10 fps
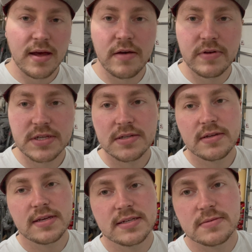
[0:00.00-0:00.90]

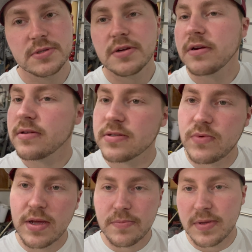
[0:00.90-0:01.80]
eventually, because I'm sure there's
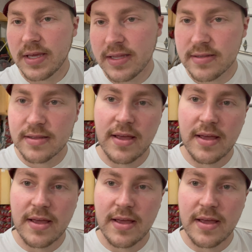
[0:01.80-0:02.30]
white paint